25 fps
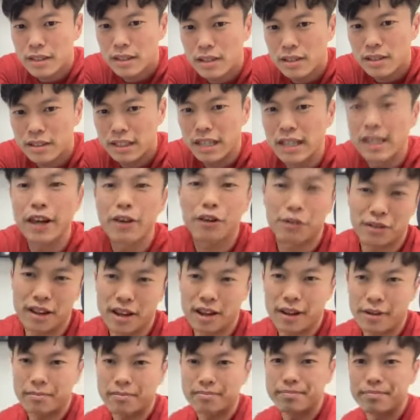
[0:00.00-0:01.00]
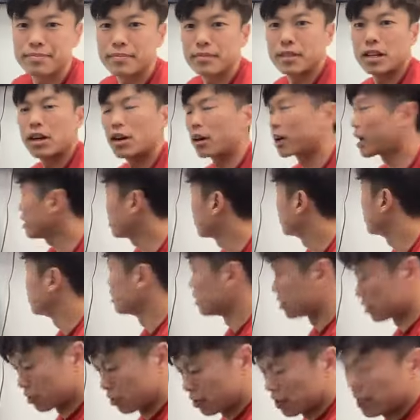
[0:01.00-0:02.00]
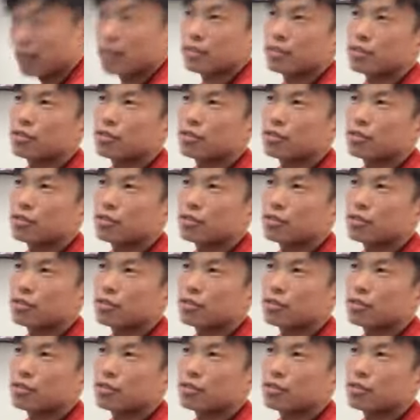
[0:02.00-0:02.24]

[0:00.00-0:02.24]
delay your time. Okay, so that's